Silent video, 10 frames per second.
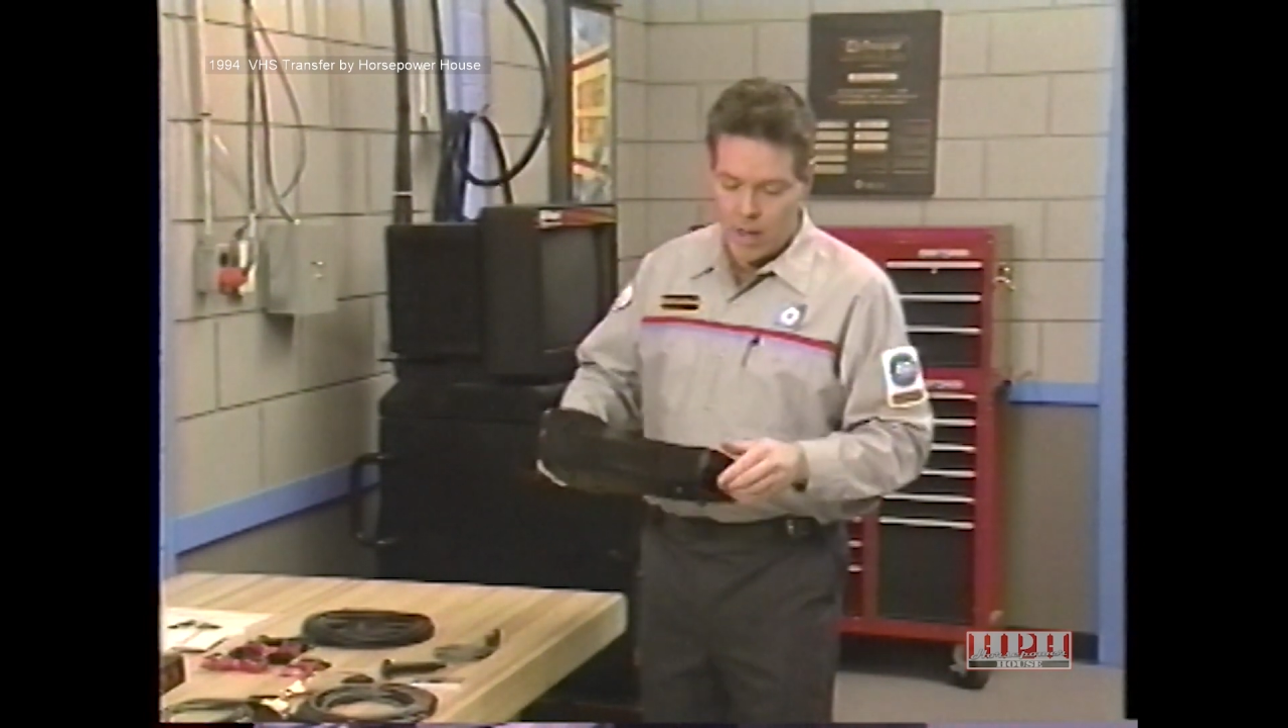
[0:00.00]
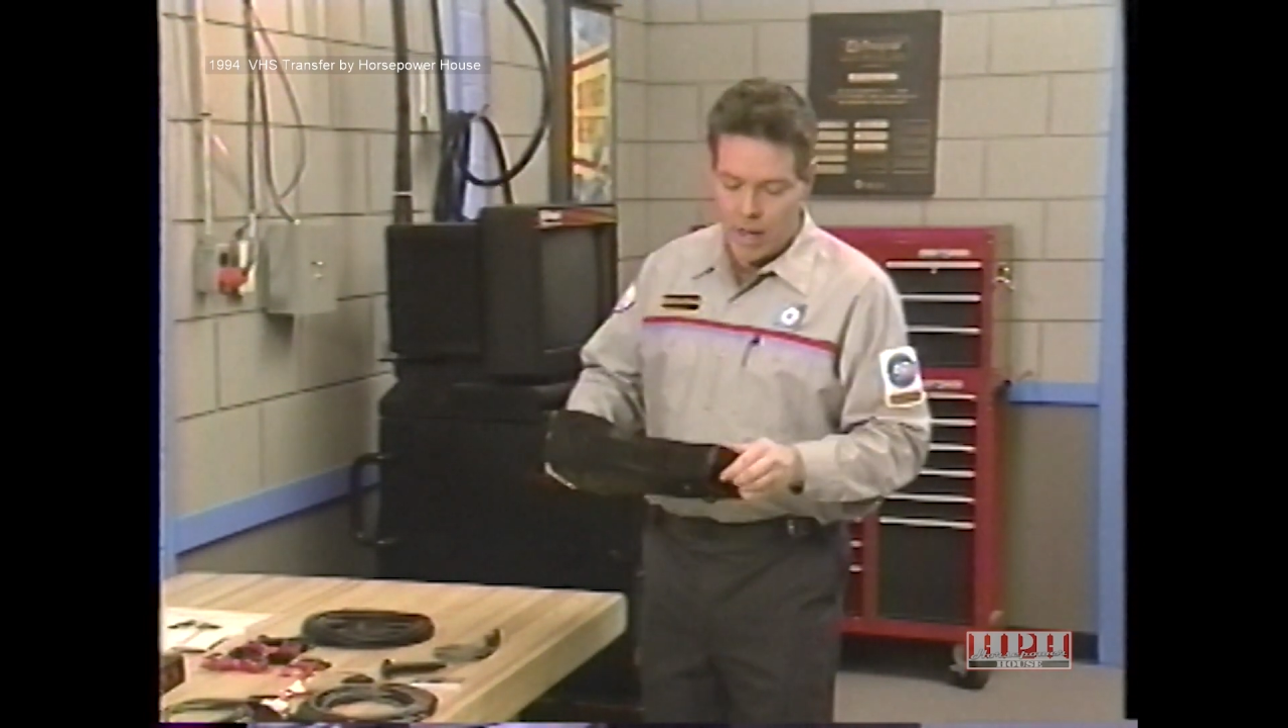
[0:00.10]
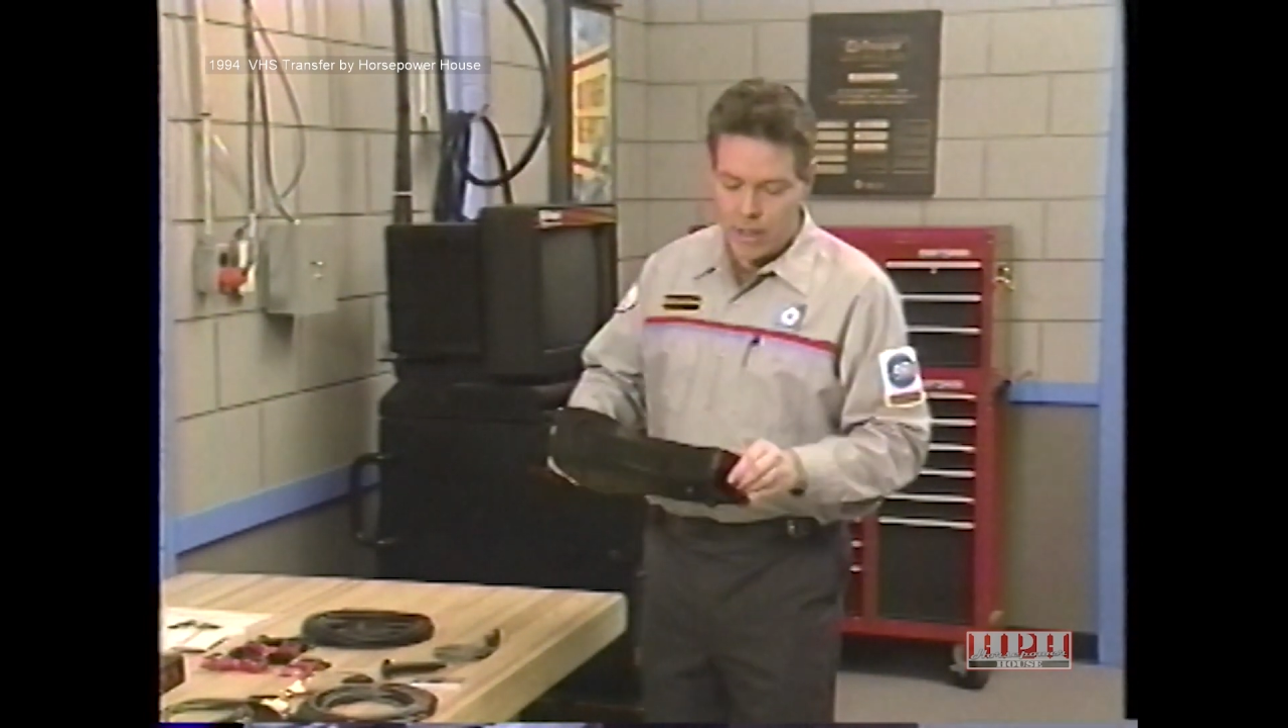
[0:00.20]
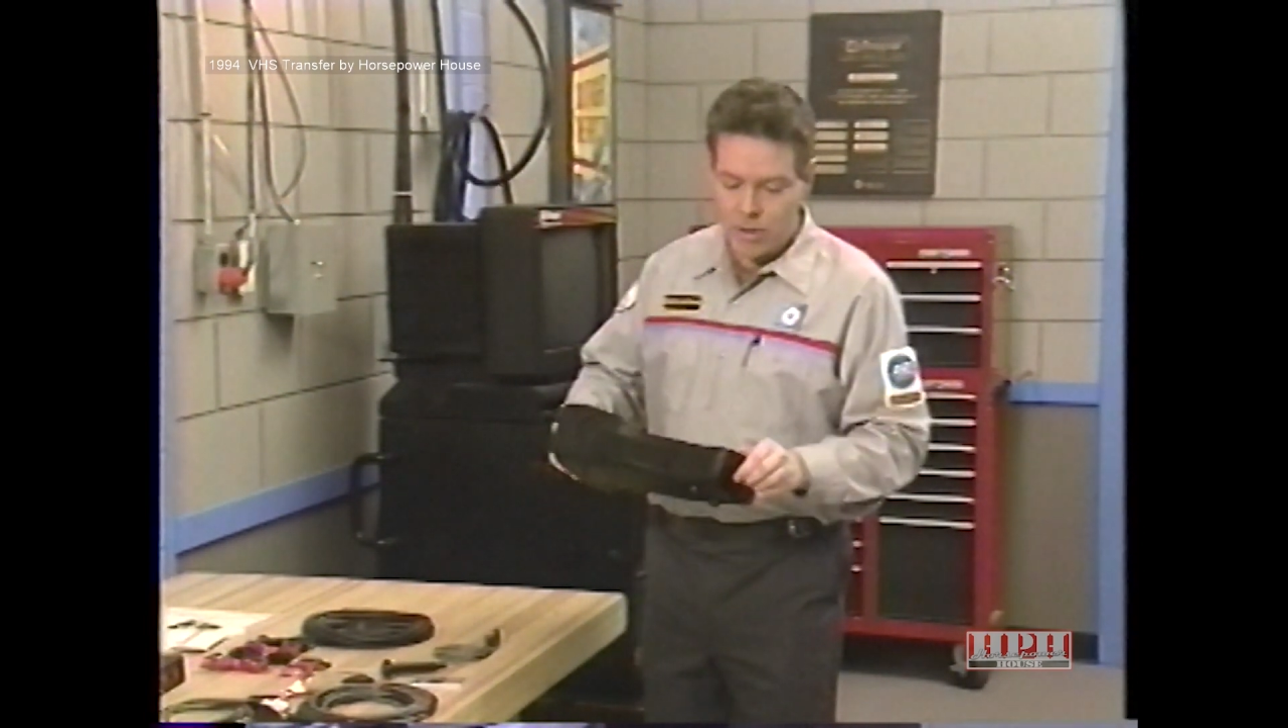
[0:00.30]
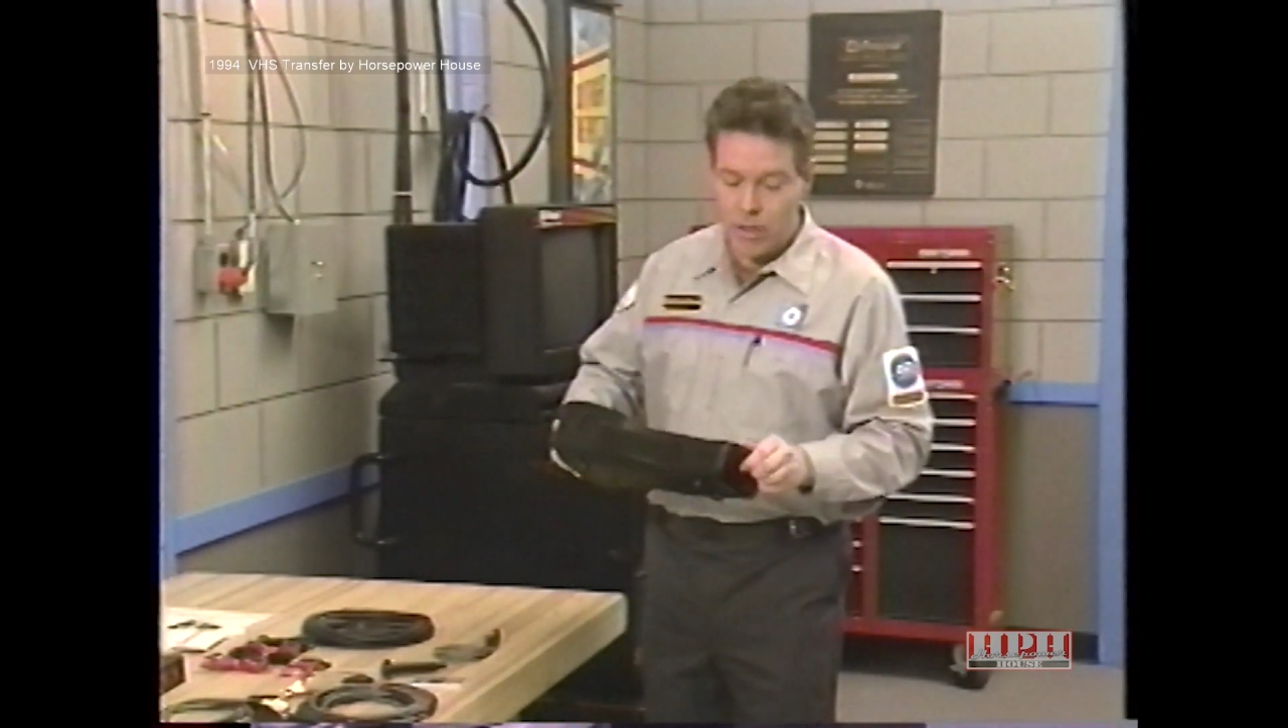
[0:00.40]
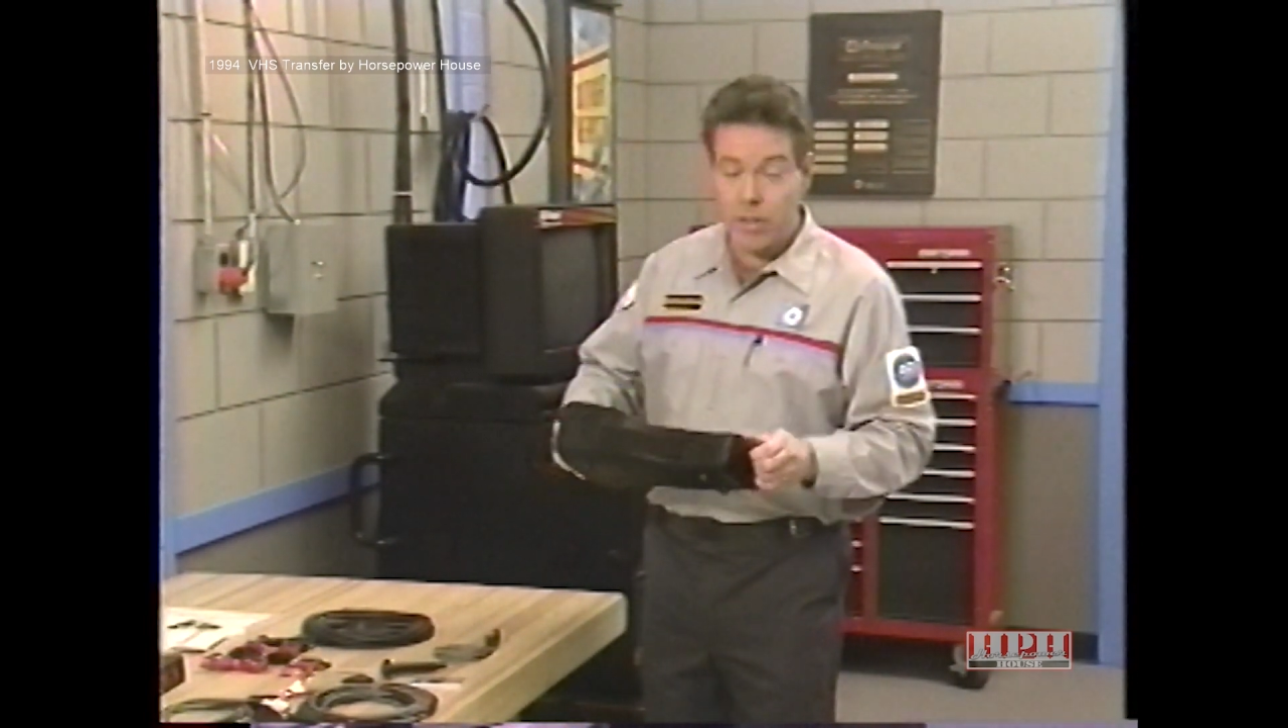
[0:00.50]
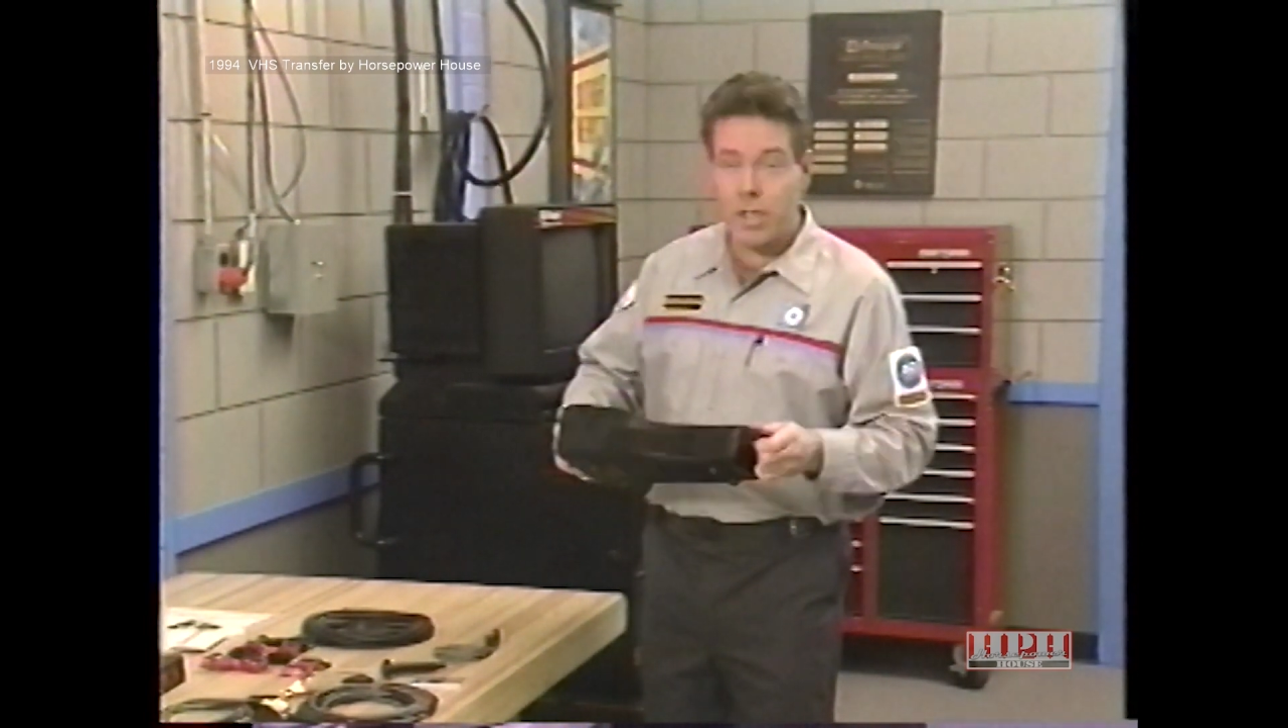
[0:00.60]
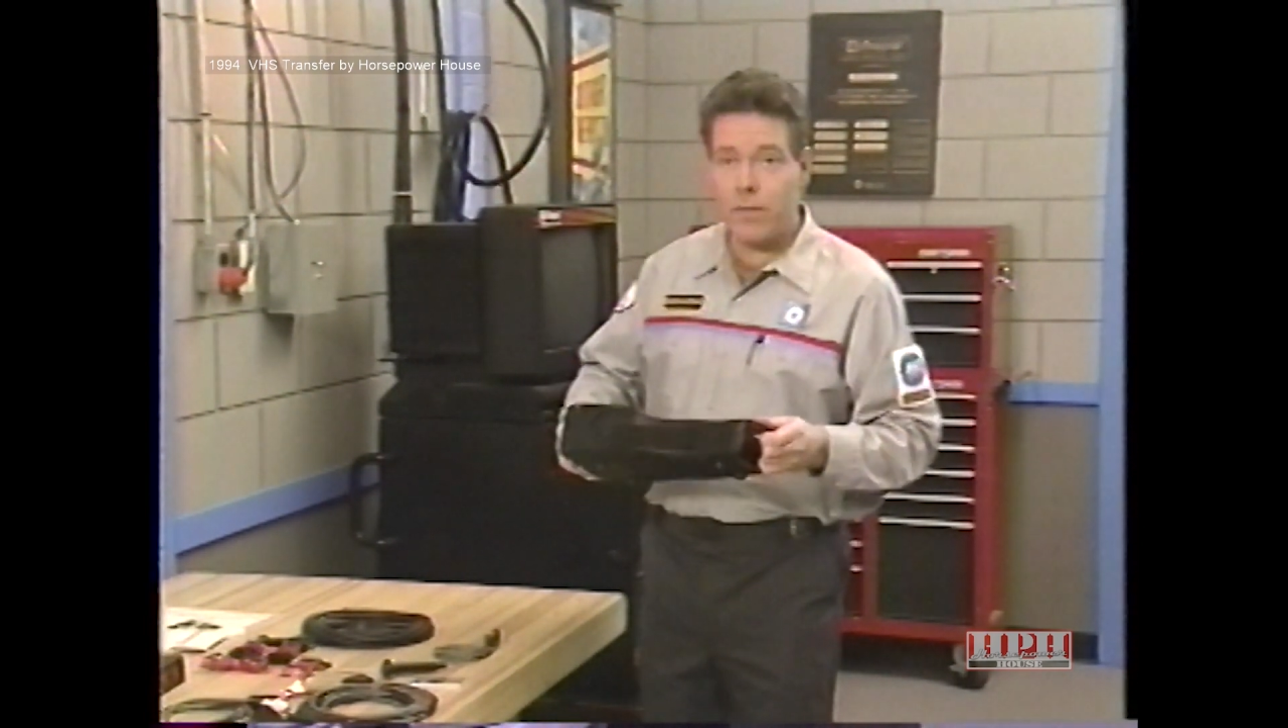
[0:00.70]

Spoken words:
engineers